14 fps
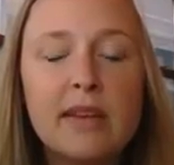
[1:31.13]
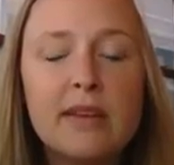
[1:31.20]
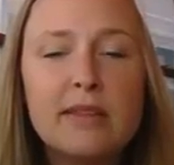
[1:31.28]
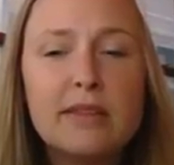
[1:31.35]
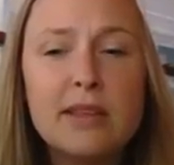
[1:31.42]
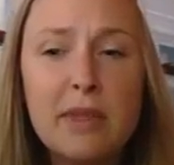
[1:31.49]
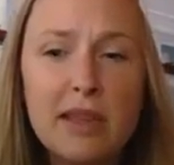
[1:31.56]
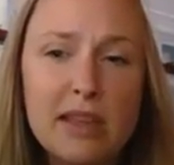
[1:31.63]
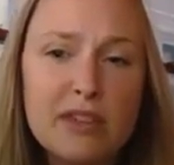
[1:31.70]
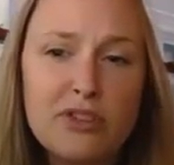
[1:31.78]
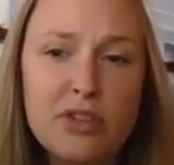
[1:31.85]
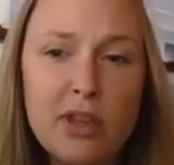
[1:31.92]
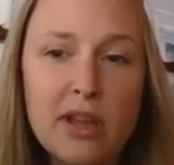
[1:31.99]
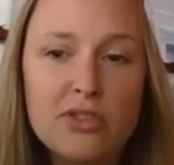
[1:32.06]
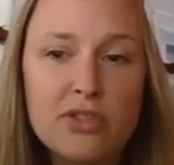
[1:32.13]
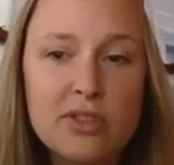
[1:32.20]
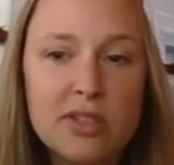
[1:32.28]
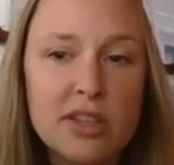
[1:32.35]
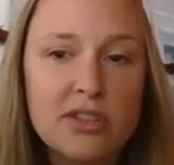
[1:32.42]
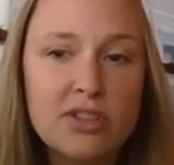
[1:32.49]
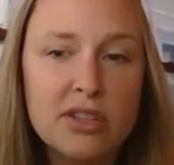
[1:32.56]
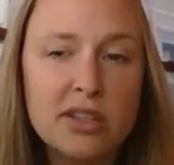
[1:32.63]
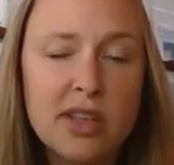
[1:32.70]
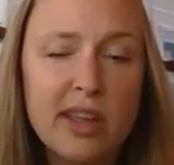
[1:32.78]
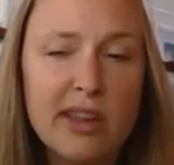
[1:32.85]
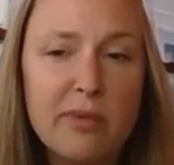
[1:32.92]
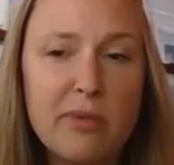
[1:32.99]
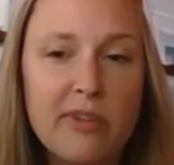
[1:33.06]
Something interesting, just
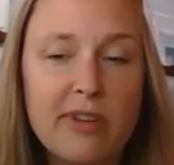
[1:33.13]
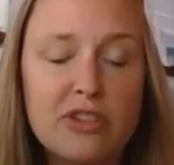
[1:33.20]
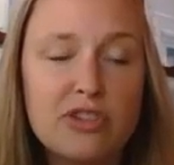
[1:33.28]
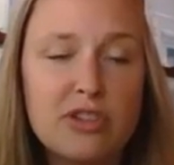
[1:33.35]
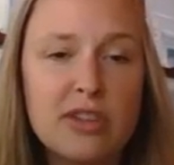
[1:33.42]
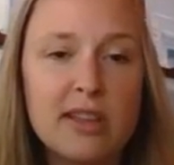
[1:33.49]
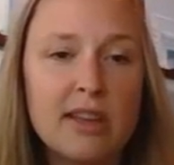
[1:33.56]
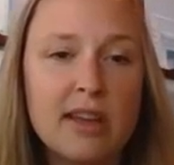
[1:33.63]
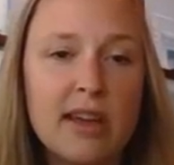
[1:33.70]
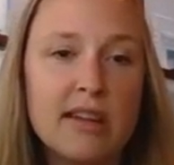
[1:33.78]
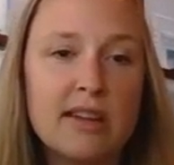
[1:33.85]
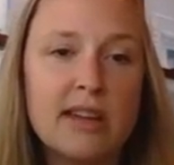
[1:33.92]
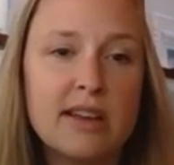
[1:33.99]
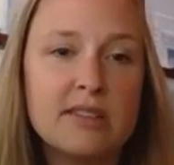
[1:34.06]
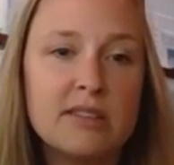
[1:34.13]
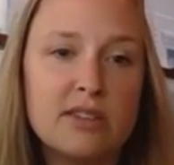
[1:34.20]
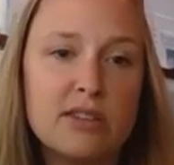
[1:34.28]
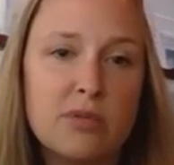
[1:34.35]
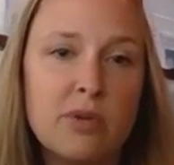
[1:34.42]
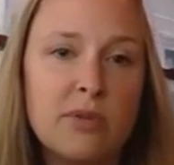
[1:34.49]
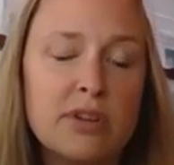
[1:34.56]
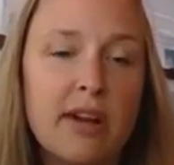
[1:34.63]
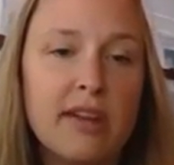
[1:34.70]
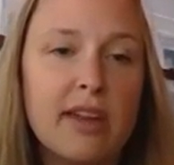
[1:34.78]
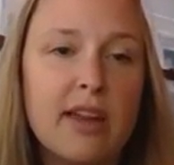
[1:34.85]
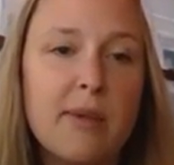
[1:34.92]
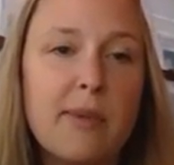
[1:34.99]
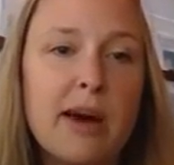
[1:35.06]
kind of professionally, and kind of ties into what we're
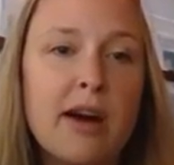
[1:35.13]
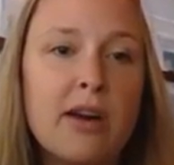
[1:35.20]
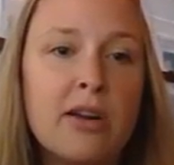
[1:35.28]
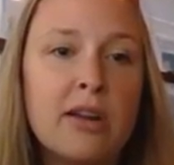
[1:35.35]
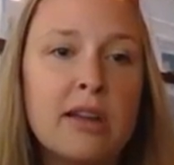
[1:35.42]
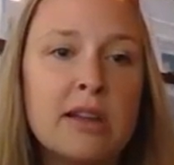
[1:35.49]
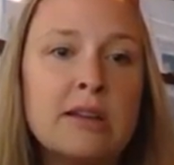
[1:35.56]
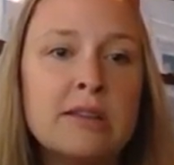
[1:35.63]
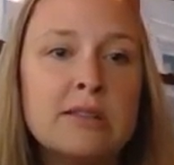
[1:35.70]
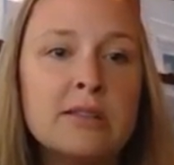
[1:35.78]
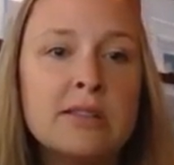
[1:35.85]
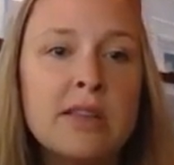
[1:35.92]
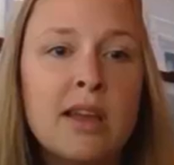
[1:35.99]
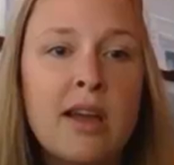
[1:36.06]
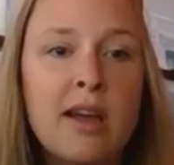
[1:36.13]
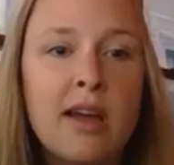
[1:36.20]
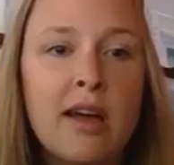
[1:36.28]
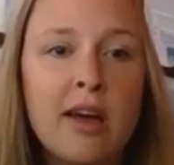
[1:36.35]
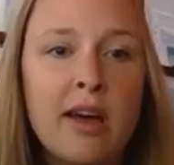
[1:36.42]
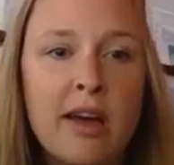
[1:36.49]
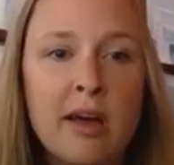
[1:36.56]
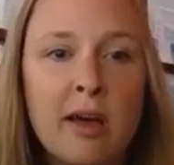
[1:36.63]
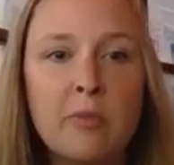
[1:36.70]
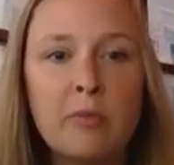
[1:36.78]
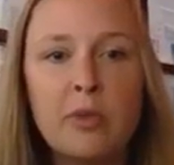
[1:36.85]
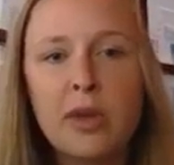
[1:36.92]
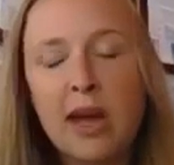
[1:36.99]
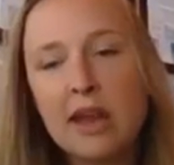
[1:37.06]
talking about, is
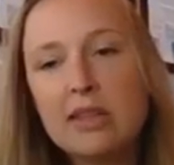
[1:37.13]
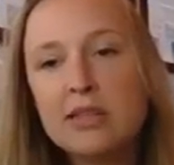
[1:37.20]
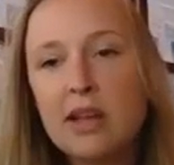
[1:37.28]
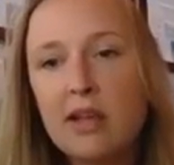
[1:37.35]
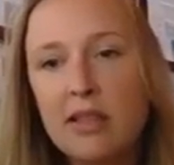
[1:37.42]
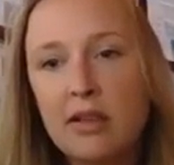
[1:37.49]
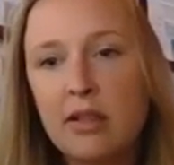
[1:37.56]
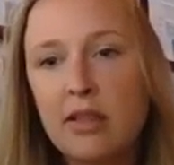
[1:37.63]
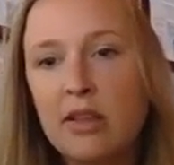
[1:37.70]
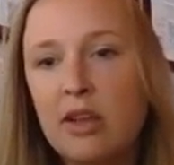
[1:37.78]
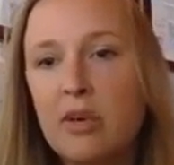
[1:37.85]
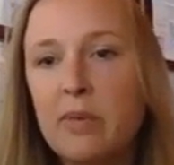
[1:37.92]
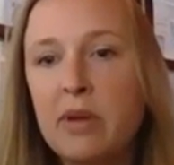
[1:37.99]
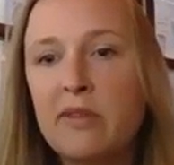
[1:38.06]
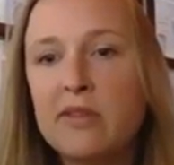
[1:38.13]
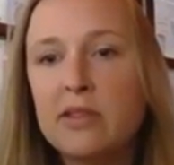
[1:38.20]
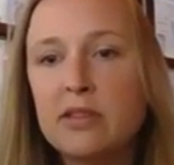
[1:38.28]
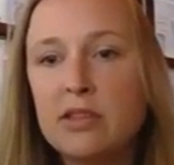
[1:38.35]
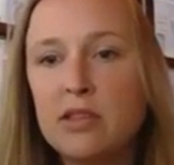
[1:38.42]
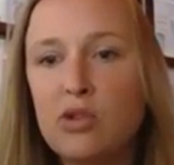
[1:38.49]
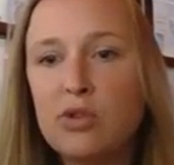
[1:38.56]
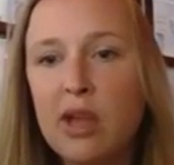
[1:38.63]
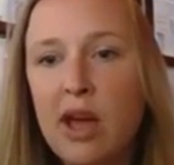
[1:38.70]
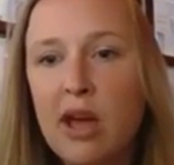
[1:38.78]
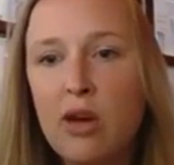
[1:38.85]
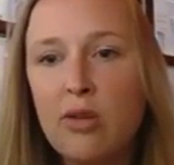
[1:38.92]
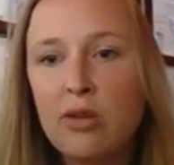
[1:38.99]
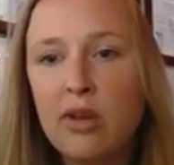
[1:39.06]
we kind of saw a little bit of a
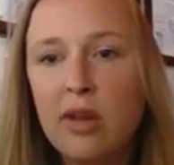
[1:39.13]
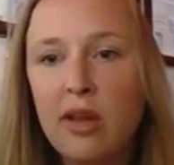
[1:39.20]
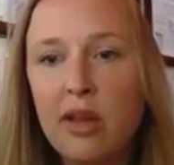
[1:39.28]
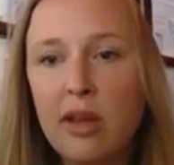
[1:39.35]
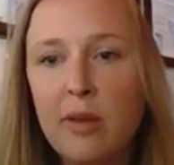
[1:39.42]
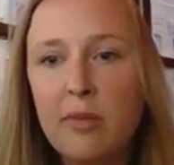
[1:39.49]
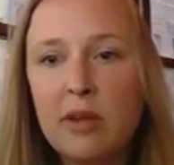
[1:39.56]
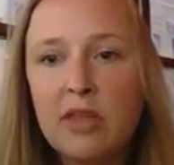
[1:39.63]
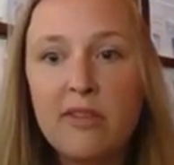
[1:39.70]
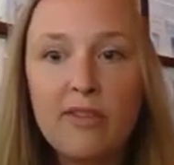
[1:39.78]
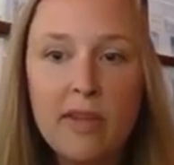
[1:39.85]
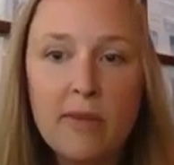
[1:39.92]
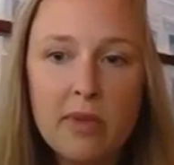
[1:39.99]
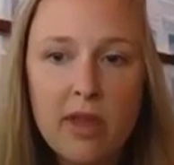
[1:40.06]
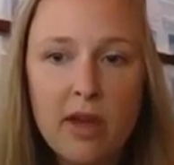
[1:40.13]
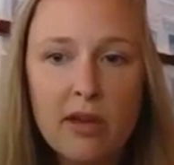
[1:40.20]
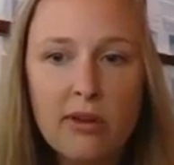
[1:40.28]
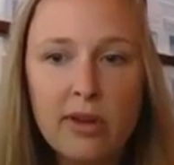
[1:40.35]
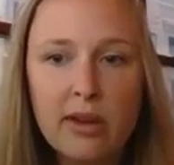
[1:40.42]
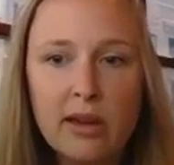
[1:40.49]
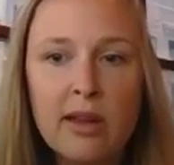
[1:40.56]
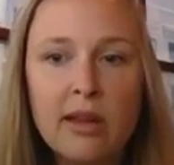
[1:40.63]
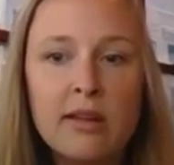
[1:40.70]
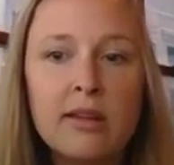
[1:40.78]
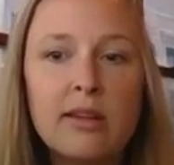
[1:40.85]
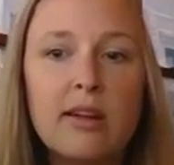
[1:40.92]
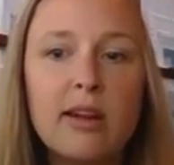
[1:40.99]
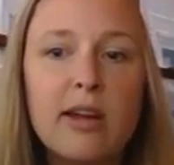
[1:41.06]
slowdown in the family law
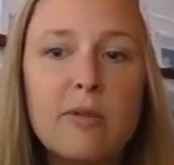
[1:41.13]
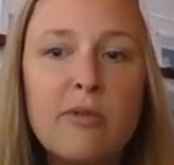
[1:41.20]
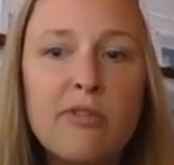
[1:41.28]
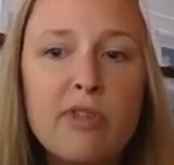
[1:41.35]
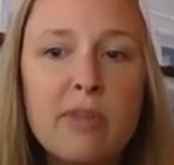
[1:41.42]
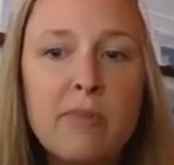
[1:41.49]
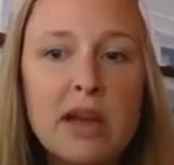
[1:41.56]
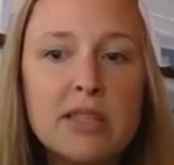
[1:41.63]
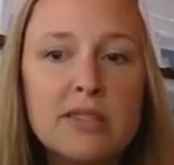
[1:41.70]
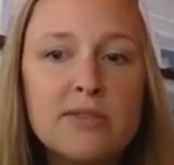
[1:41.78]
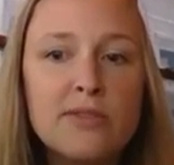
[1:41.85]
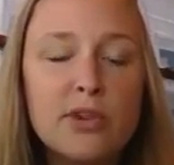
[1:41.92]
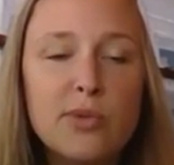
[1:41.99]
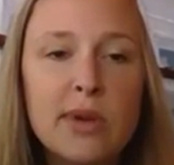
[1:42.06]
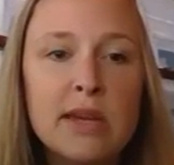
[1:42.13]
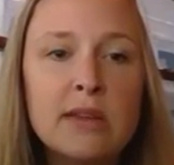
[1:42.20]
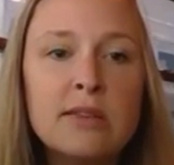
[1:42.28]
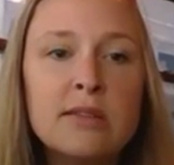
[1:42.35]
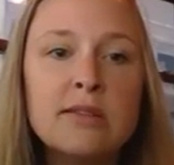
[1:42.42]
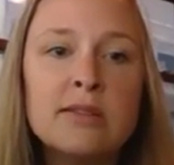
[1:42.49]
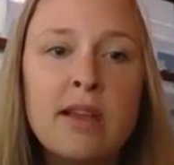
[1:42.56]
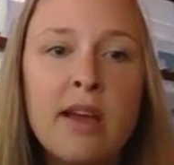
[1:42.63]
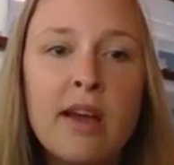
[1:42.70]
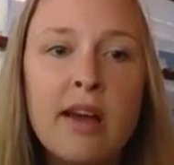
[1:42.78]
arena over the past few weeks.